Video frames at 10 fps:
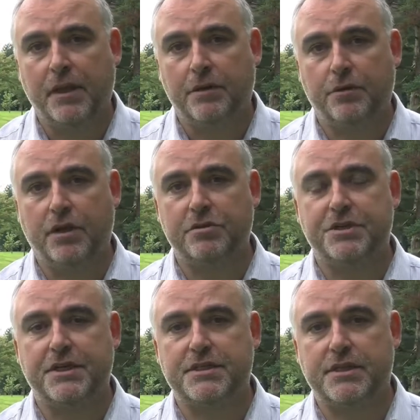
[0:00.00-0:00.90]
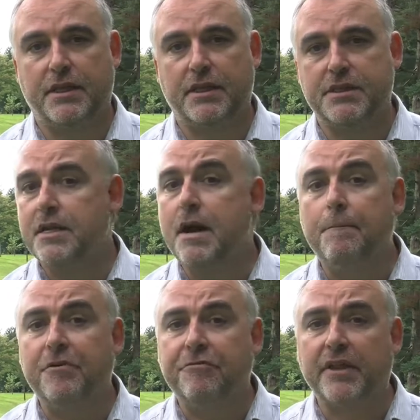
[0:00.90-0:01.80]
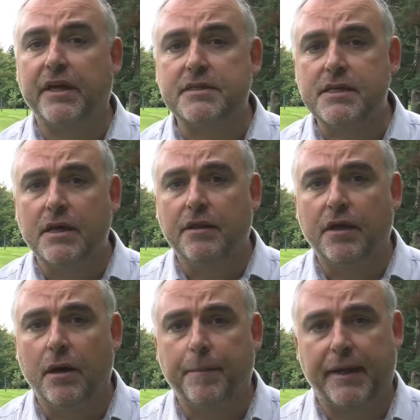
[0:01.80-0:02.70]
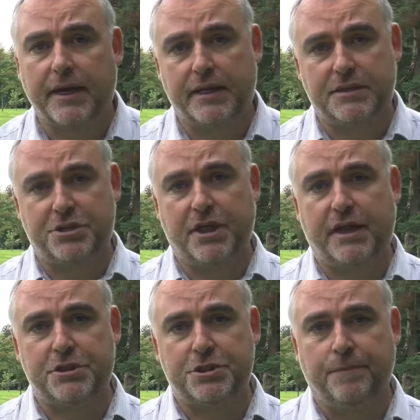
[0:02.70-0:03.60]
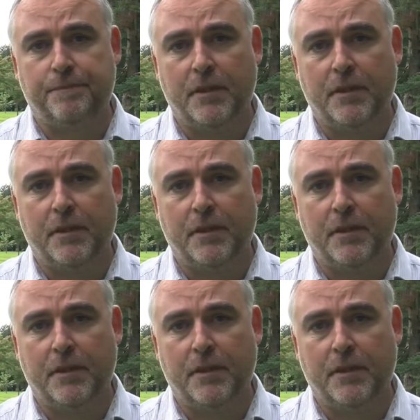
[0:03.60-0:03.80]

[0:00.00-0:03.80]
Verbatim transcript: you'll notice that there's a number of things that are beginning to change.